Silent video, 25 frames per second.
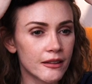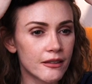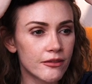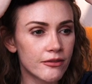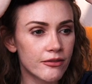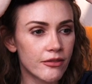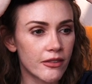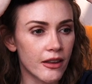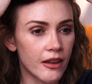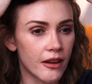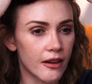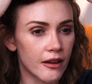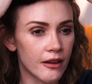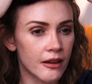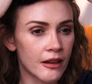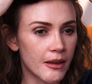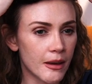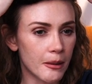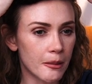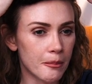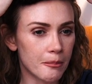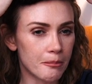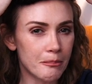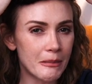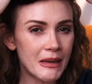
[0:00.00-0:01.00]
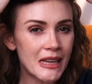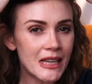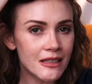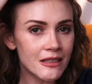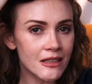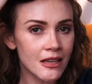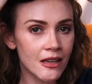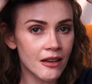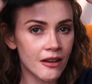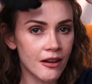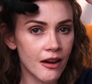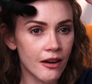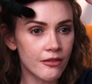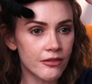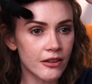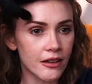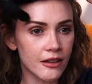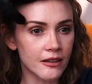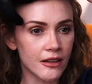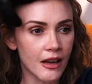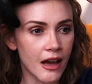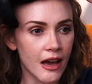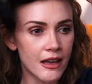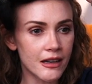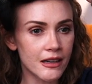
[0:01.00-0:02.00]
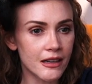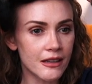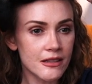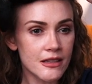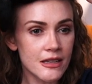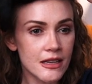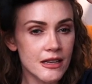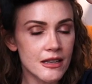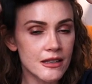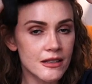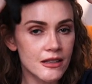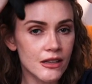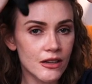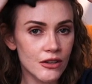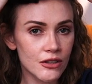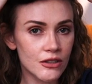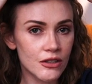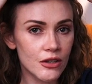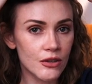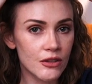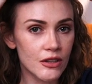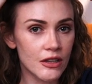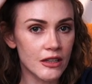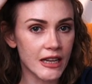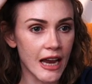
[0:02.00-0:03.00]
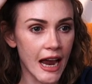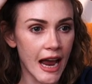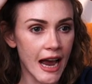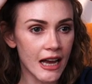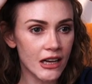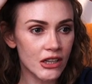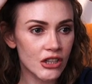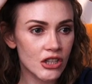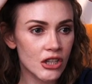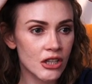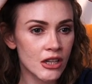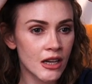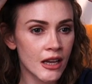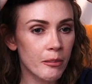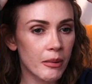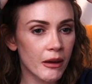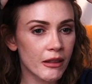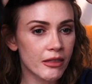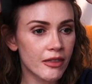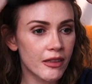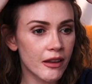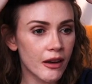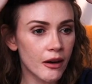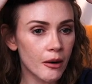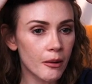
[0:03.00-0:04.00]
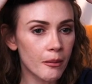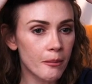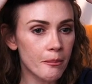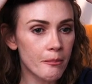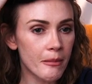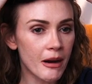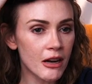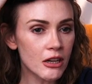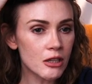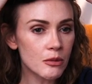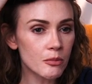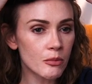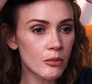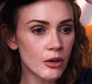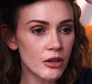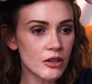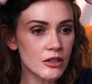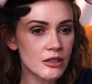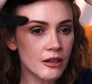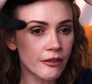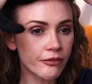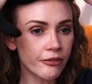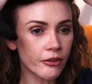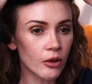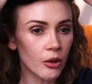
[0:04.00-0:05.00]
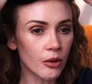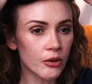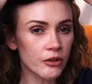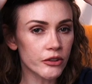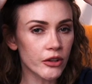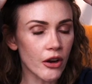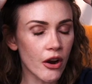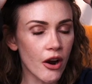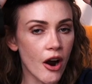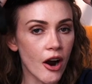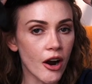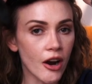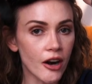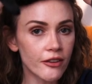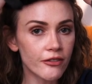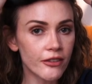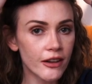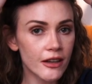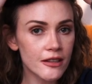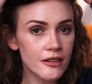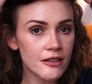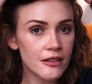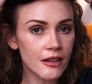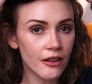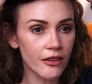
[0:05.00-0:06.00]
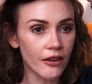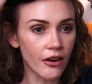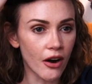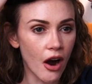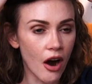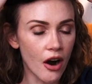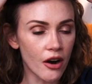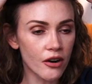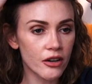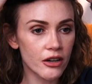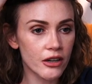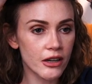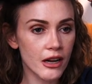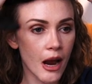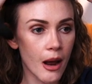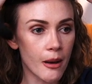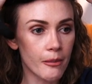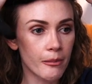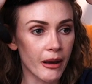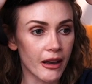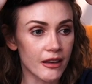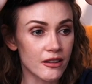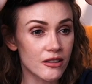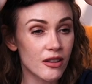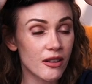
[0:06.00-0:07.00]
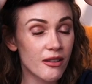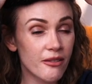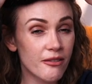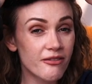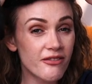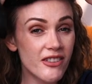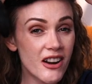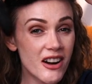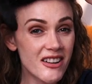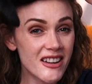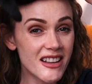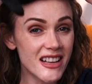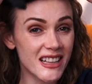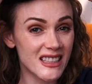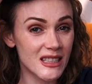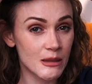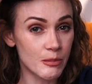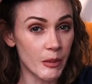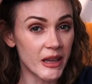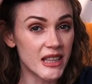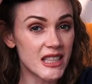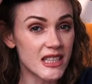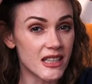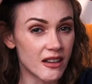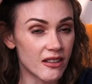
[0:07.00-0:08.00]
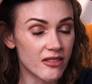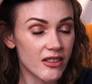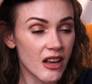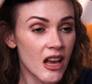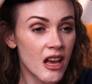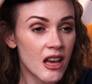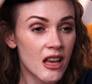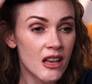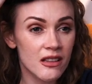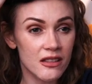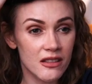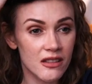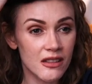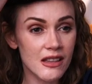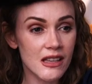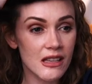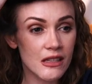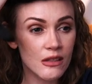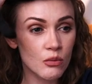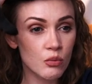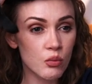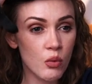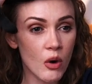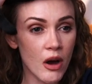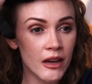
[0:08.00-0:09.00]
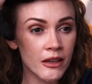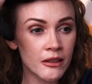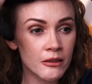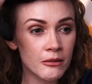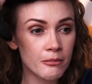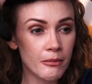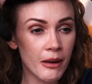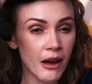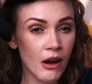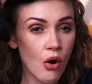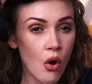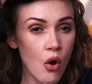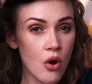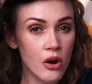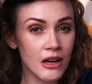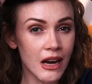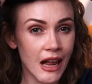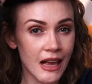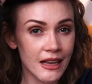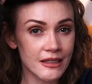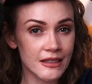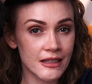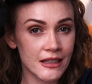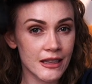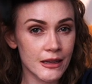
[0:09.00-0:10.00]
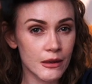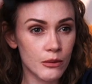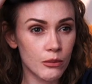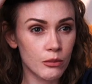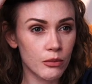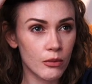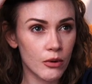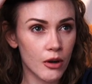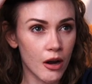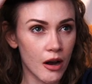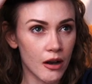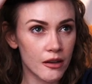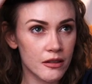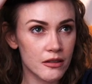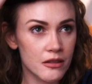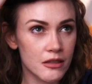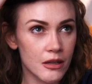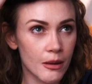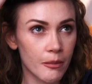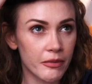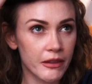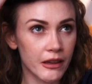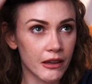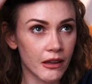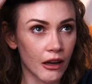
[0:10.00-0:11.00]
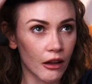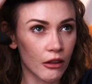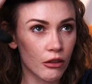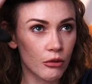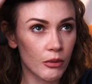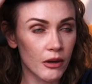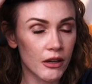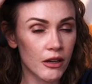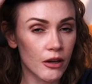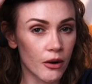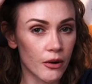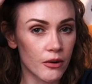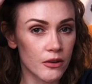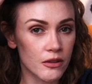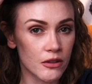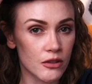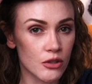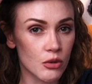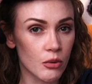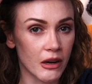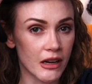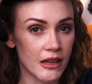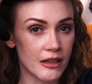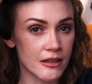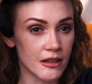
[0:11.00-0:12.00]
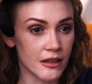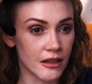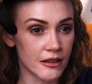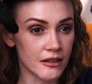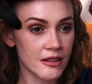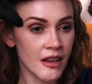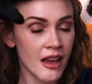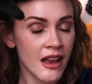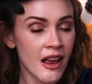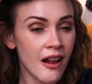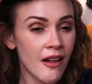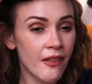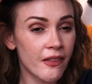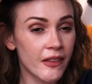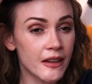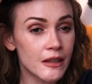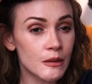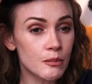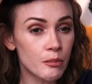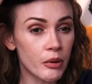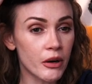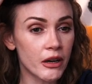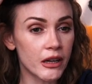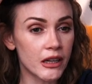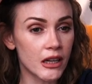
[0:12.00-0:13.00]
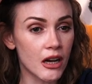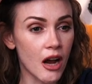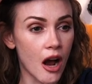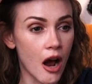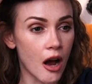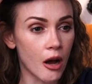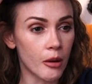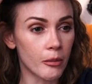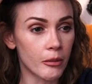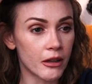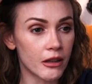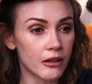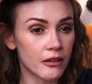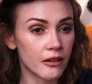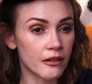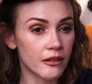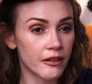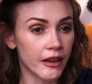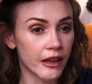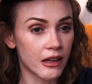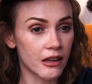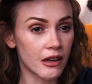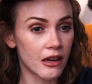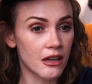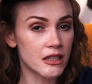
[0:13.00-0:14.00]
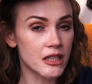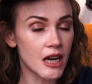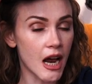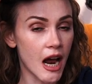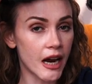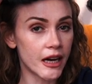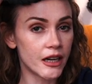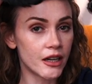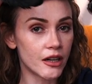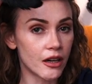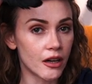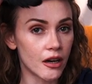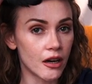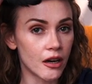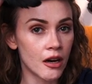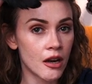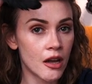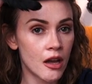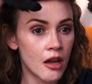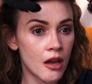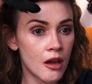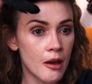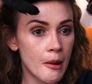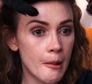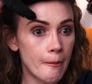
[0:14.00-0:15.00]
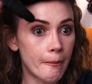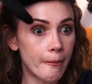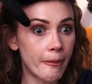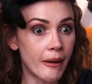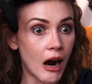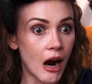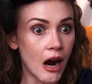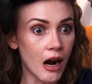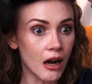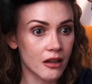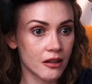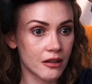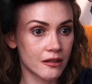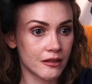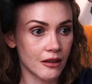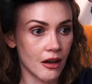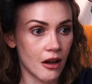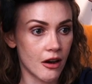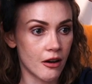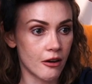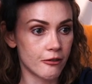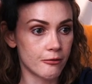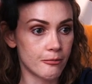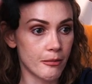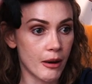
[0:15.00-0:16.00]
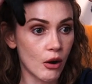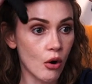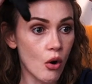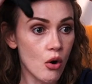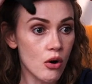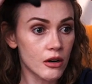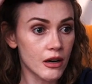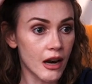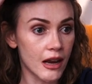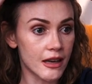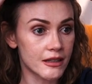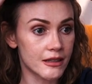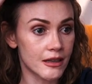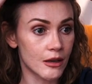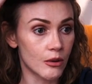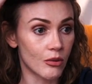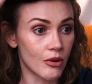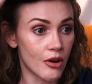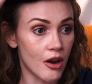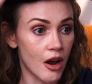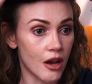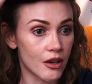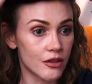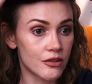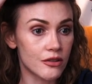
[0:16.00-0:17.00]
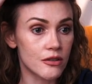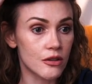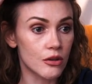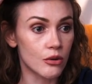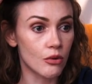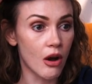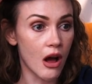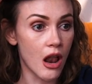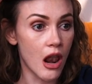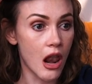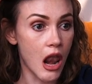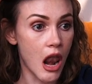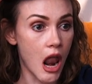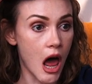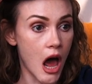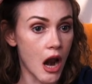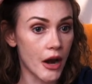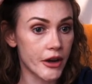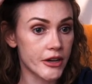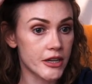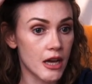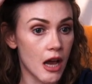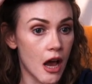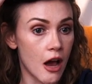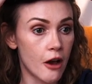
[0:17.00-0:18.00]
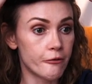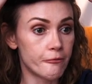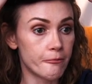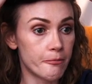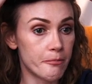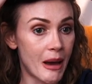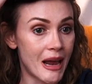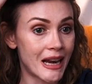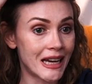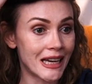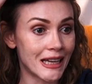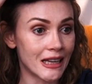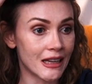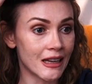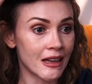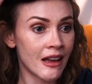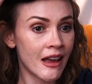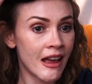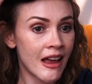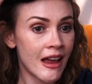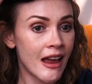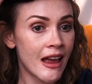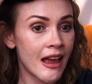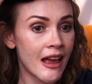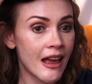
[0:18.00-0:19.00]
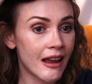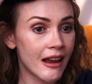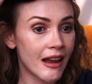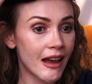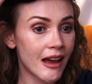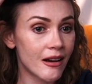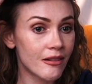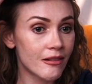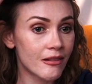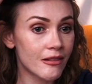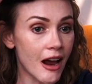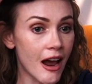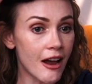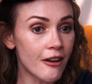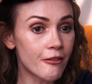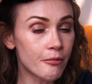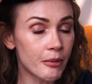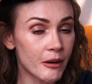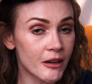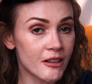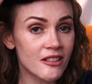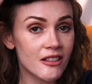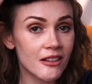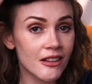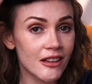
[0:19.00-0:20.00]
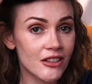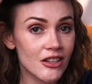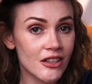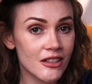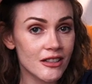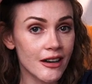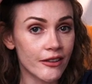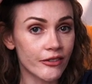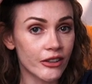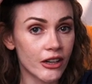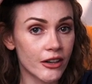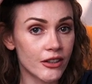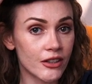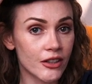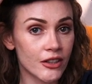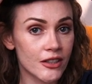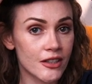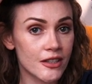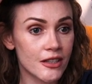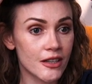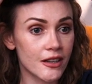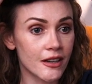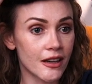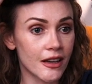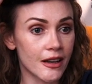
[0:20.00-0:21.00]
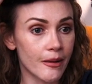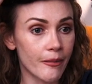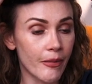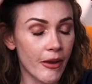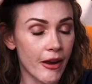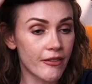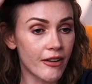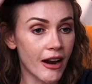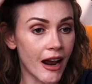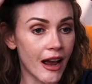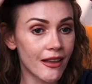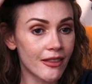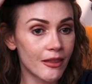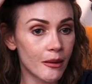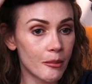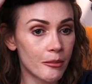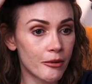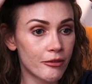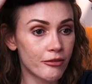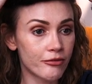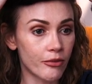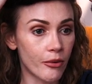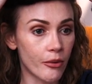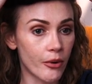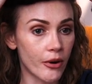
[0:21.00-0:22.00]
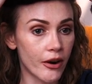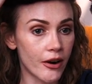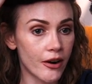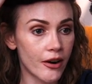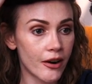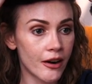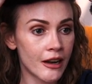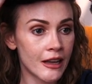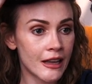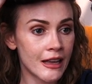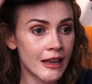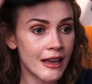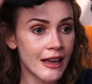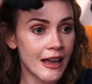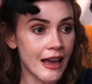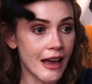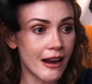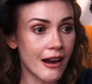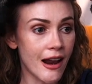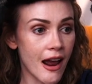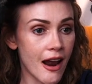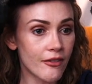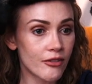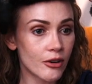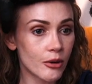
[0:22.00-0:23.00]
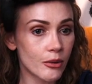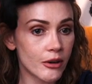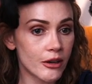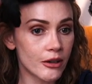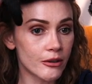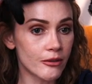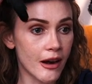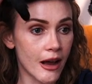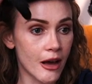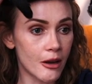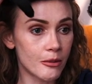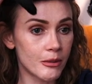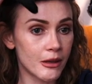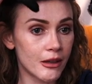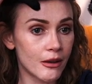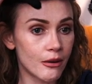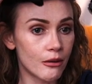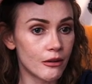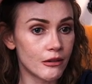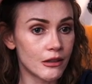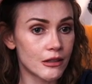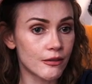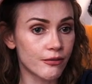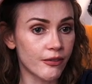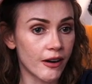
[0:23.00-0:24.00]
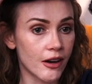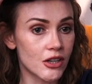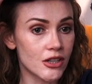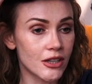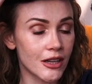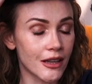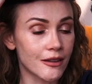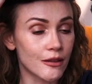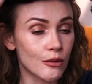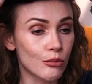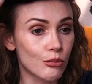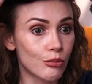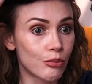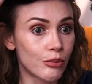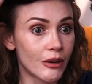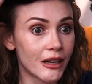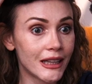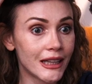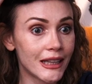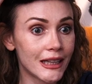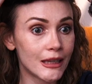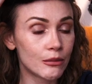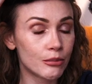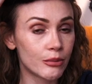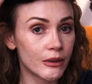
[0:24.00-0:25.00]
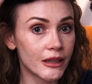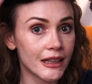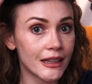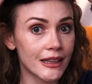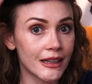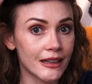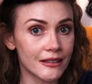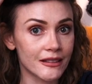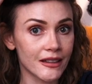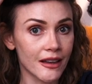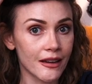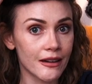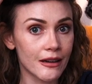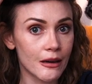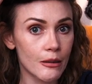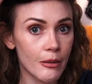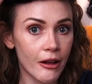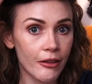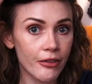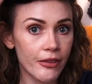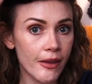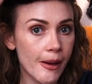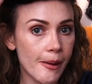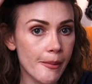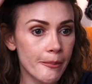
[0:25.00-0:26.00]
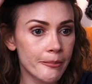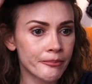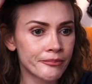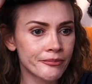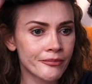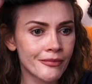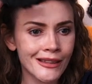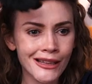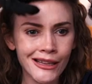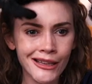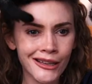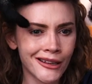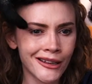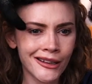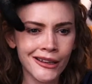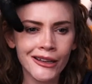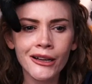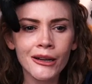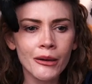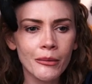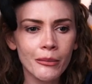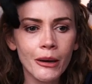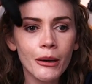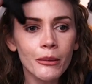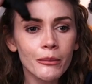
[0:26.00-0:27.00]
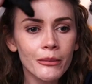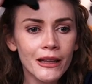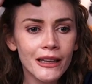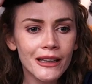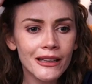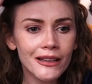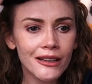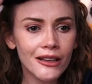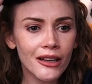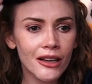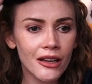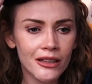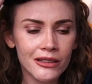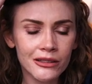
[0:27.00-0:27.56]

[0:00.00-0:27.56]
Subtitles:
of the meat of the nut is easier to detach, but they're much more difficult to harvest and they're harder to come by. So they're very expensive. So this one marron glacé costs something like €3.20. That's pretty common. Like an entire box of marron glacé will cost you a lot of money. And I've personally just never understood it. I've had them before, and everyone around me who is French gets really, really excited about them. But I'm like,